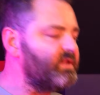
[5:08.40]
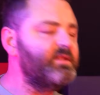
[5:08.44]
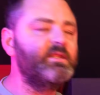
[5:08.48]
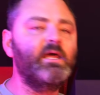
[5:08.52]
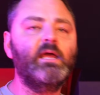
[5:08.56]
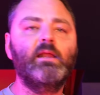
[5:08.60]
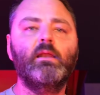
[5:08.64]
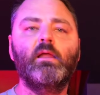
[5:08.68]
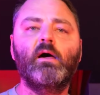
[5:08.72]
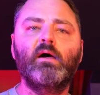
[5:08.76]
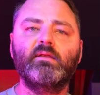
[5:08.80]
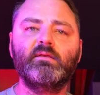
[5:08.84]

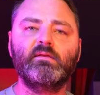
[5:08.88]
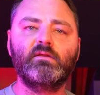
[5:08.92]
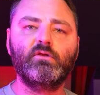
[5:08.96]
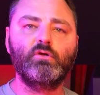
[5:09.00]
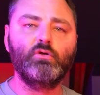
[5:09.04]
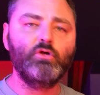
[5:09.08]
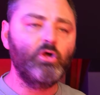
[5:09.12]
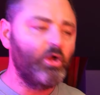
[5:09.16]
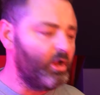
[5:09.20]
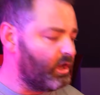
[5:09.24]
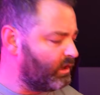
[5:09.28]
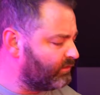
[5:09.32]
they last
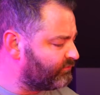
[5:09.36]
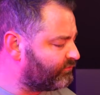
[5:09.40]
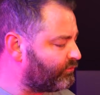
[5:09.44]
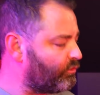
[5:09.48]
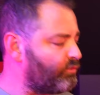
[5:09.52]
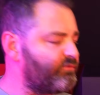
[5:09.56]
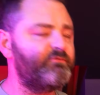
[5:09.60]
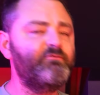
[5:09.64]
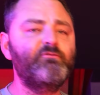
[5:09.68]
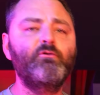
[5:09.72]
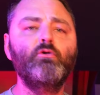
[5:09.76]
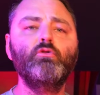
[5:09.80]
you for
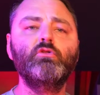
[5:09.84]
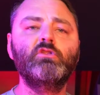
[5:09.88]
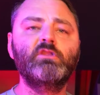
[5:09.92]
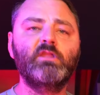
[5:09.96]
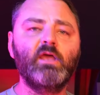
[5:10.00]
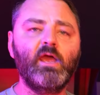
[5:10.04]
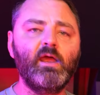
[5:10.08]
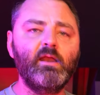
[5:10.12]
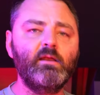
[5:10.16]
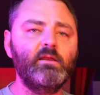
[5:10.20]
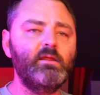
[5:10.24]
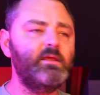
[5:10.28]
a full
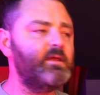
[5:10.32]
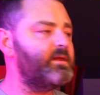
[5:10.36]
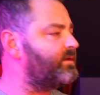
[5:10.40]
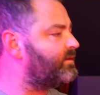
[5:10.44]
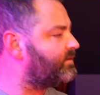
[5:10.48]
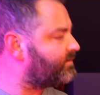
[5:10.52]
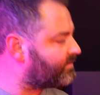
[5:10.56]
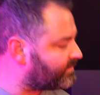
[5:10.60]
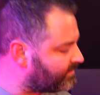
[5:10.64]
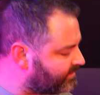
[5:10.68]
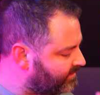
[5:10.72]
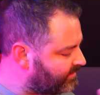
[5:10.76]
10
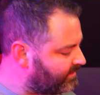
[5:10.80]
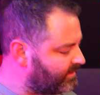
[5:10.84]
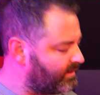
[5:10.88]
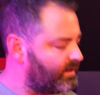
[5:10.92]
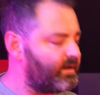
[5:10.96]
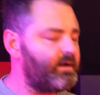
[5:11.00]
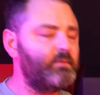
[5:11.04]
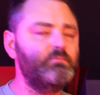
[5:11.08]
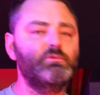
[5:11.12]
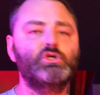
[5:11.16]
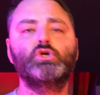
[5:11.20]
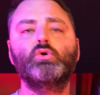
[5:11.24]
years?
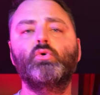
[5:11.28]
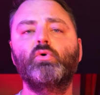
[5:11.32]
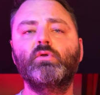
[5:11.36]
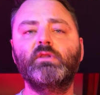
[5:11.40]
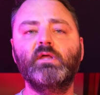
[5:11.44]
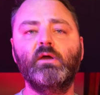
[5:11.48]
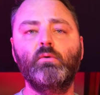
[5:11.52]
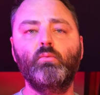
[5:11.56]
I'm sure they